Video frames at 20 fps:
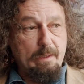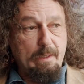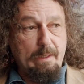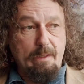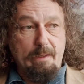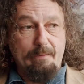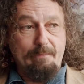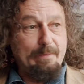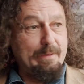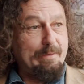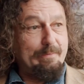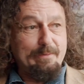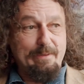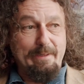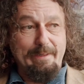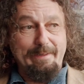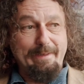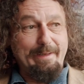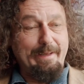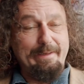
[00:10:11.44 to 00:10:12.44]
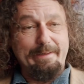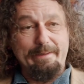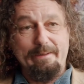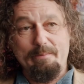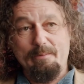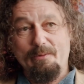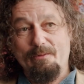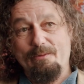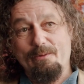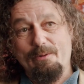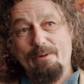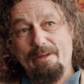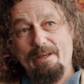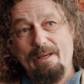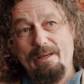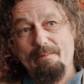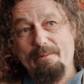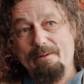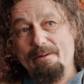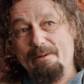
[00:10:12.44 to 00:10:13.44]
And I've lived in London before I
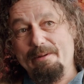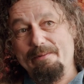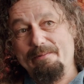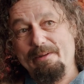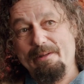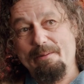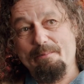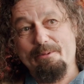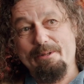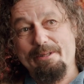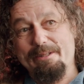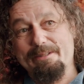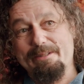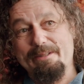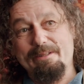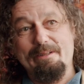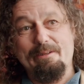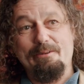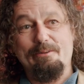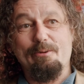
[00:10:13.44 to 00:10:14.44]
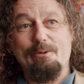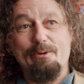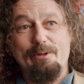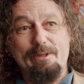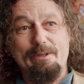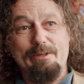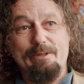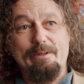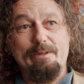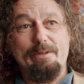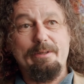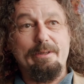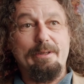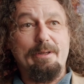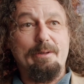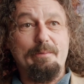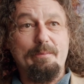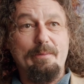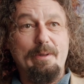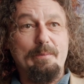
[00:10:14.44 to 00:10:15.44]
came here, living in Brixton and Croydon, you
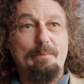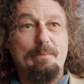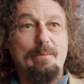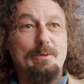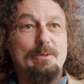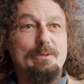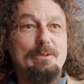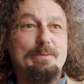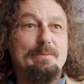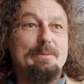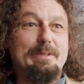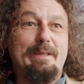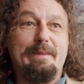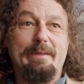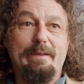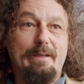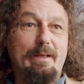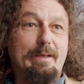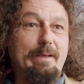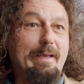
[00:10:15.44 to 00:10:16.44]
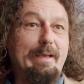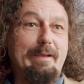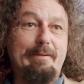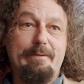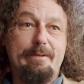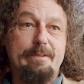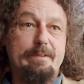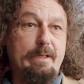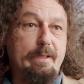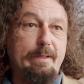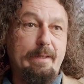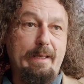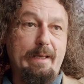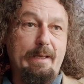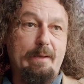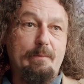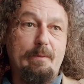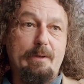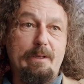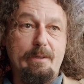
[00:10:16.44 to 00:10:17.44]
know, and Boscombe's nothing like areas like
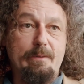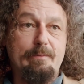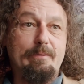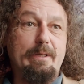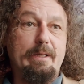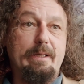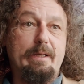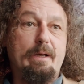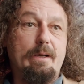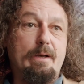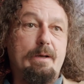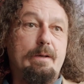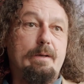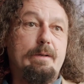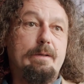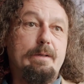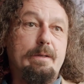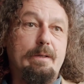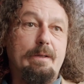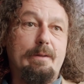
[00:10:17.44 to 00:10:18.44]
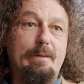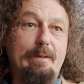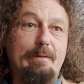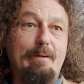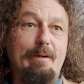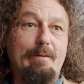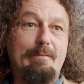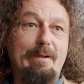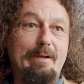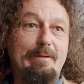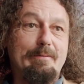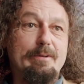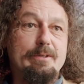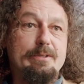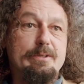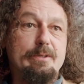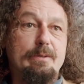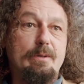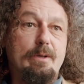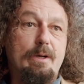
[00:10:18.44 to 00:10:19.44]
that where you really are, you know, there are
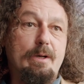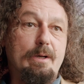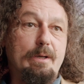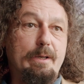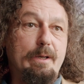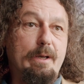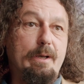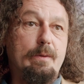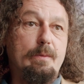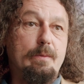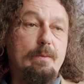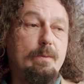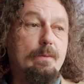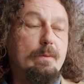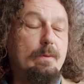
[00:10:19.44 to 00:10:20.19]
areas you can't go.